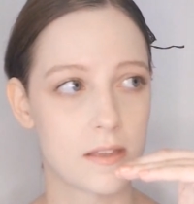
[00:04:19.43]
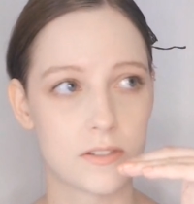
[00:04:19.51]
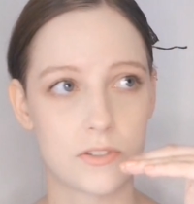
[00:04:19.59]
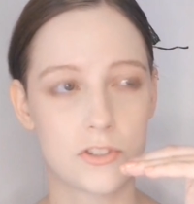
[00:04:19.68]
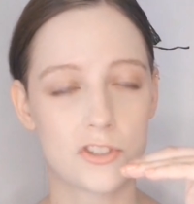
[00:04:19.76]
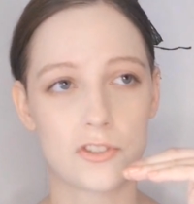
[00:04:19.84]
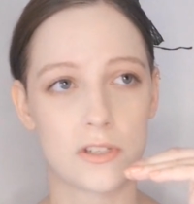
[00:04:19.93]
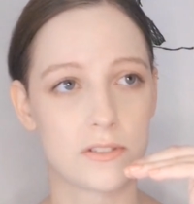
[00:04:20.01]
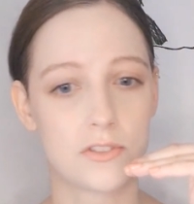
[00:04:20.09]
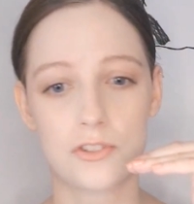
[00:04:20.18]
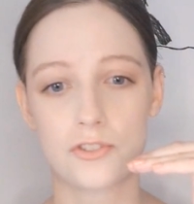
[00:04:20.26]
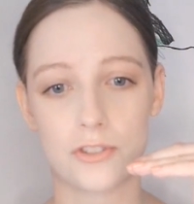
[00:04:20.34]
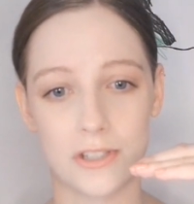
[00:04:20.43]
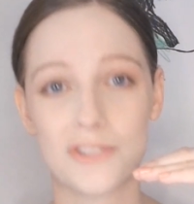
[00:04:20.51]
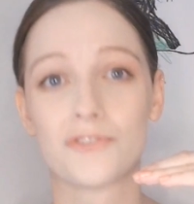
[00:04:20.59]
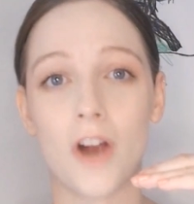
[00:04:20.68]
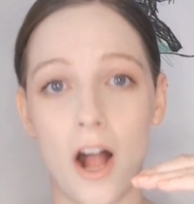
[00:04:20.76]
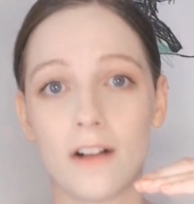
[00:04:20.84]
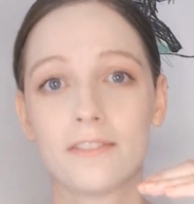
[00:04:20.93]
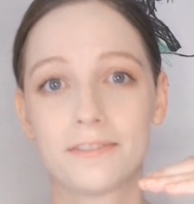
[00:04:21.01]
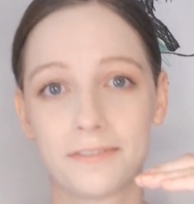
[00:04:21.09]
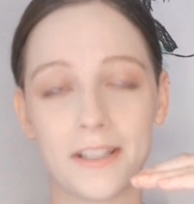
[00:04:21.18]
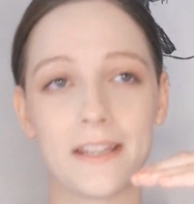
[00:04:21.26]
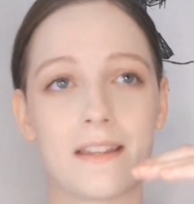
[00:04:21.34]
It's
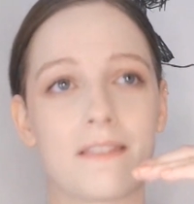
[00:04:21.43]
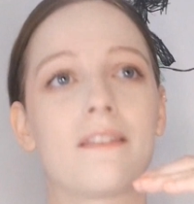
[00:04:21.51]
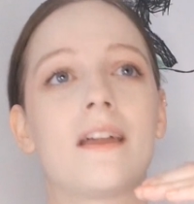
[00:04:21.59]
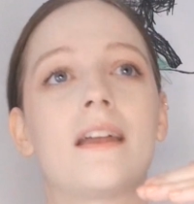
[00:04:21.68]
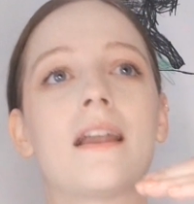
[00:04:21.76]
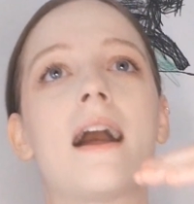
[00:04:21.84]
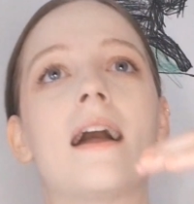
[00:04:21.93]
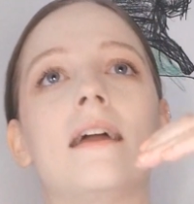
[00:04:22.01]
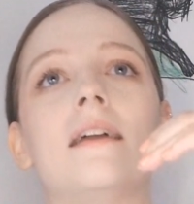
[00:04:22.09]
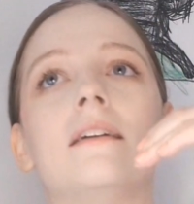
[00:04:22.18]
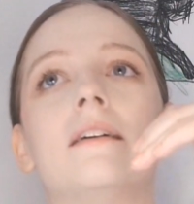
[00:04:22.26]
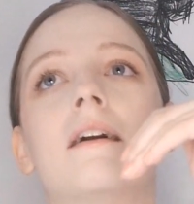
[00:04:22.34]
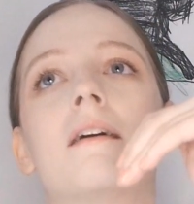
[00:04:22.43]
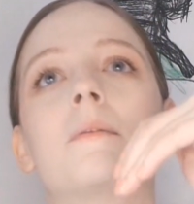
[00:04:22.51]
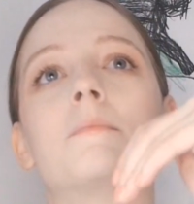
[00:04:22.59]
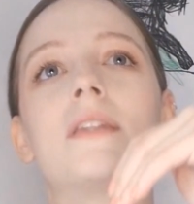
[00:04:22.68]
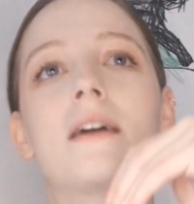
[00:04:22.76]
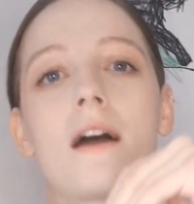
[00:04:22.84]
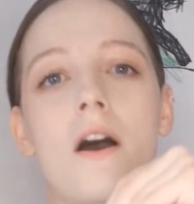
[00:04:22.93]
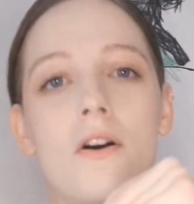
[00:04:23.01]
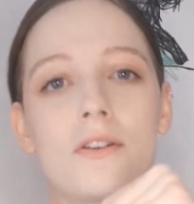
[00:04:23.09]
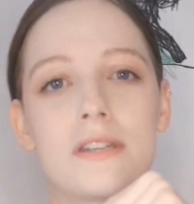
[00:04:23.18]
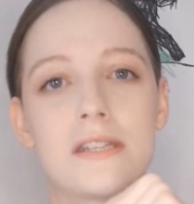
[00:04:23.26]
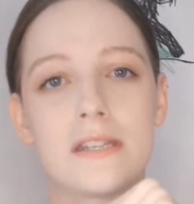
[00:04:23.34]
rough, and then I come
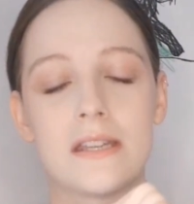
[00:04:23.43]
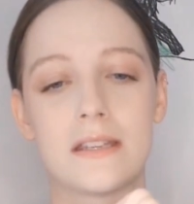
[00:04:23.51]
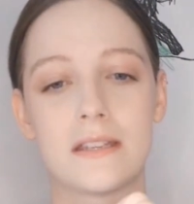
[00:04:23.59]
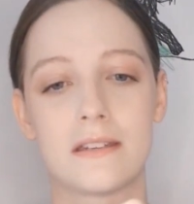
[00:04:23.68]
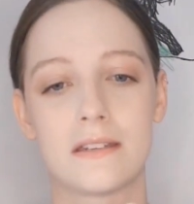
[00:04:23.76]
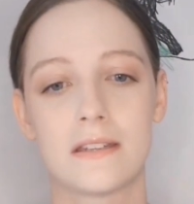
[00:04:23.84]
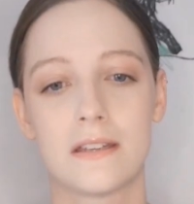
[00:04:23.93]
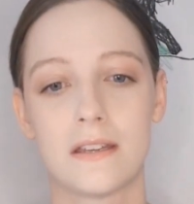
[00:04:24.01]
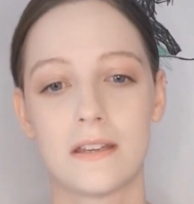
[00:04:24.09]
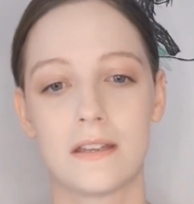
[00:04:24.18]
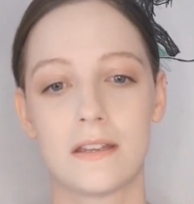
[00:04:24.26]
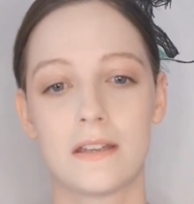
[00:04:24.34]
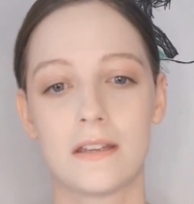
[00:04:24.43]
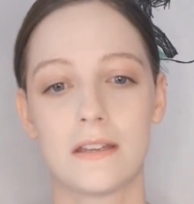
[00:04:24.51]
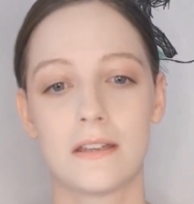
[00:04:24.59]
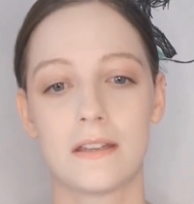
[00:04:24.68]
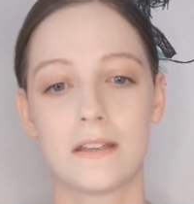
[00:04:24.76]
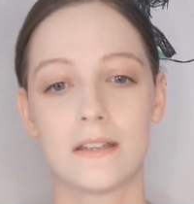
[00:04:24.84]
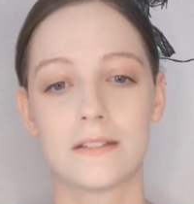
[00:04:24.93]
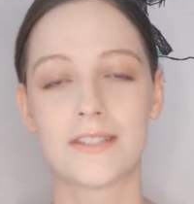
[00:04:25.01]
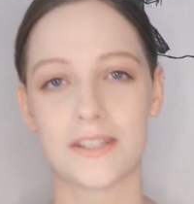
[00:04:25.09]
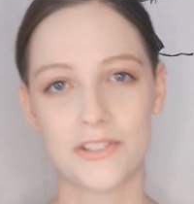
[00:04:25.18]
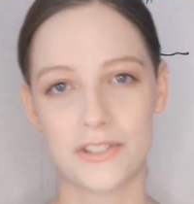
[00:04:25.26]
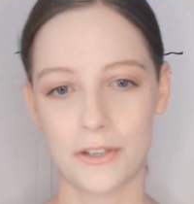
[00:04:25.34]
down and
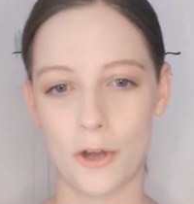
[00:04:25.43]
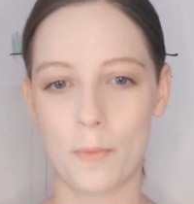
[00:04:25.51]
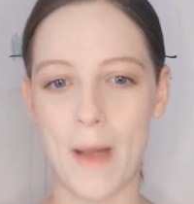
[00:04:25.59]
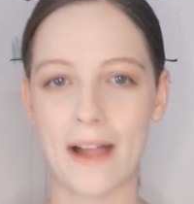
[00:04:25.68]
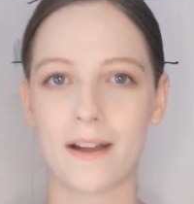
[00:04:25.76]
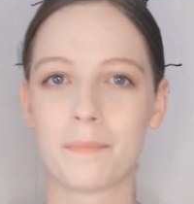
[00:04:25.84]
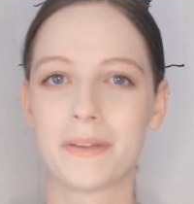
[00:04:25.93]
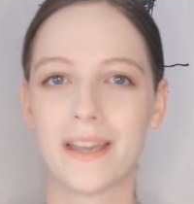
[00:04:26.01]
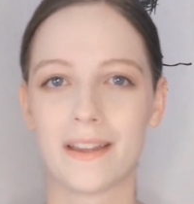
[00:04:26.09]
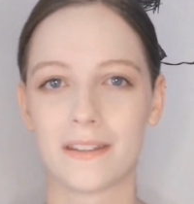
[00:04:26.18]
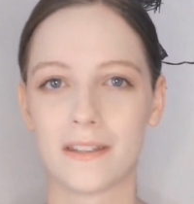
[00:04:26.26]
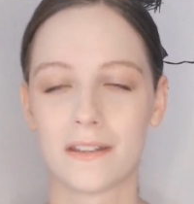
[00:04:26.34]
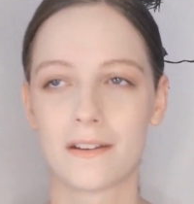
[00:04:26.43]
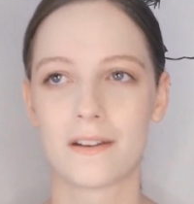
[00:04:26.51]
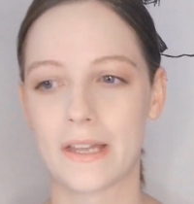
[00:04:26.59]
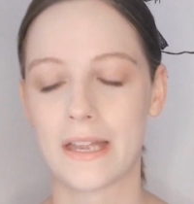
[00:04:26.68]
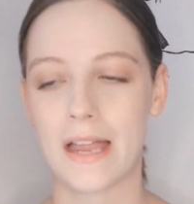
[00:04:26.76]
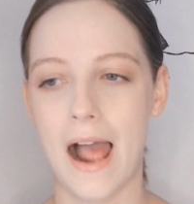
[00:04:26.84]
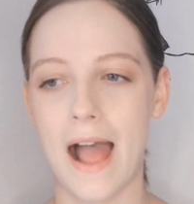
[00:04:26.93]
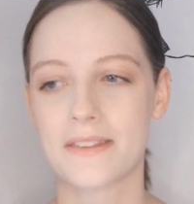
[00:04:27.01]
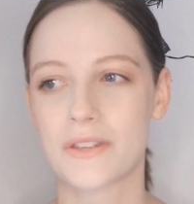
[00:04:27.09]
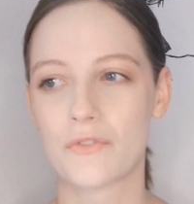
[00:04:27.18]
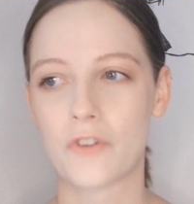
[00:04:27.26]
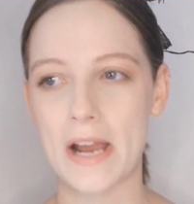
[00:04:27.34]
just to go back up again. And
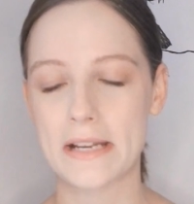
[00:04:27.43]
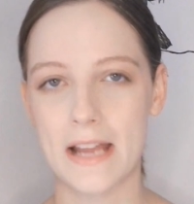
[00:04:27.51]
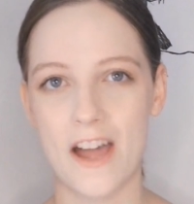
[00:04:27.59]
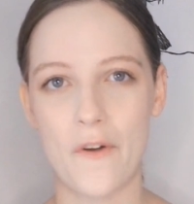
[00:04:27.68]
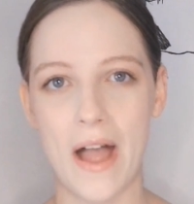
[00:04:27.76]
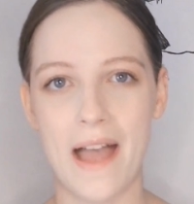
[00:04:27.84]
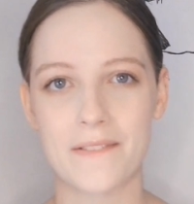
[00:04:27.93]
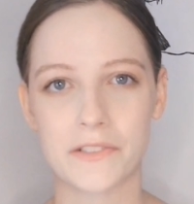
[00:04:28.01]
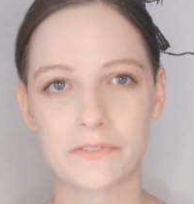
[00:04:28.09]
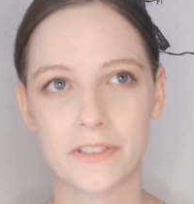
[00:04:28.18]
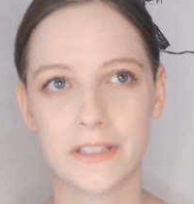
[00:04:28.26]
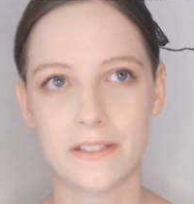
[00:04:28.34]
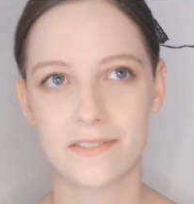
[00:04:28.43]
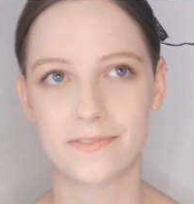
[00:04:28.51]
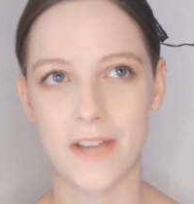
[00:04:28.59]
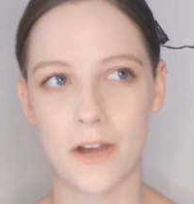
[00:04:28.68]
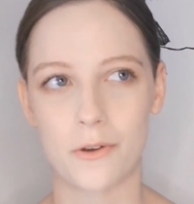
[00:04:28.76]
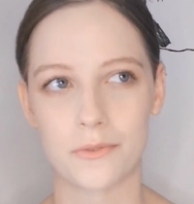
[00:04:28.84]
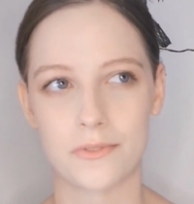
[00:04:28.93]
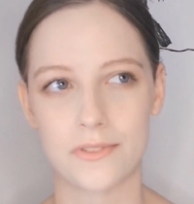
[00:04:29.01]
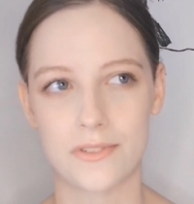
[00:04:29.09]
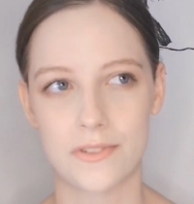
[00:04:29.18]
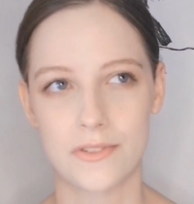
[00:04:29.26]
as of right now, I haven't really found